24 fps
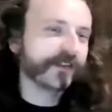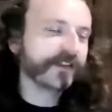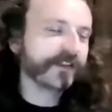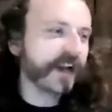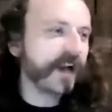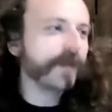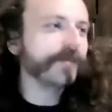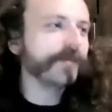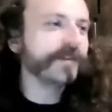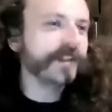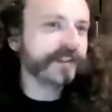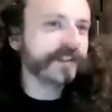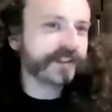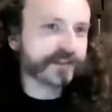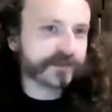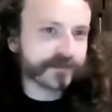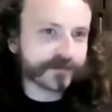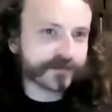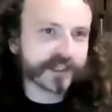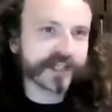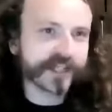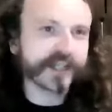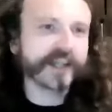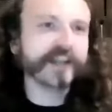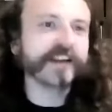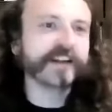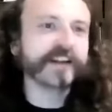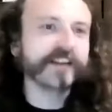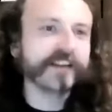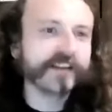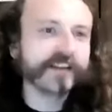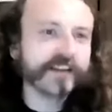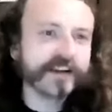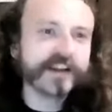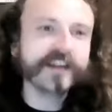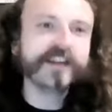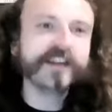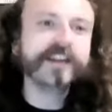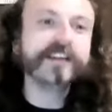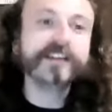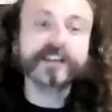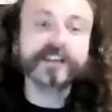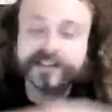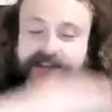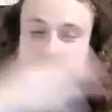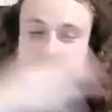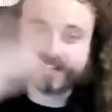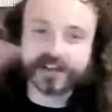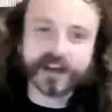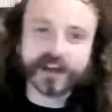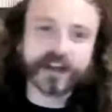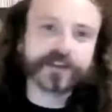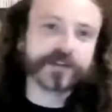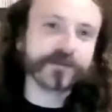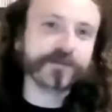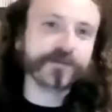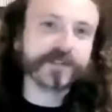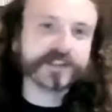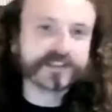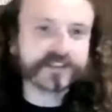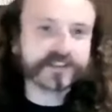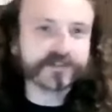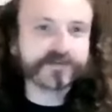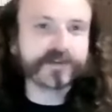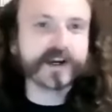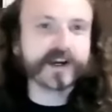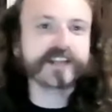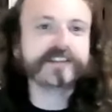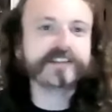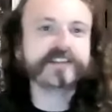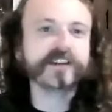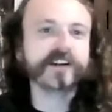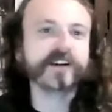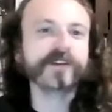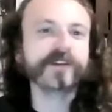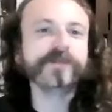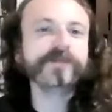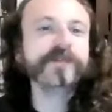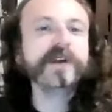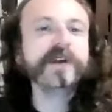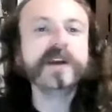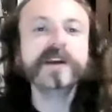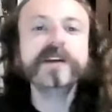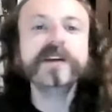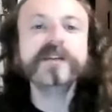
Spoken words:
Communism, again, this is another mystified term,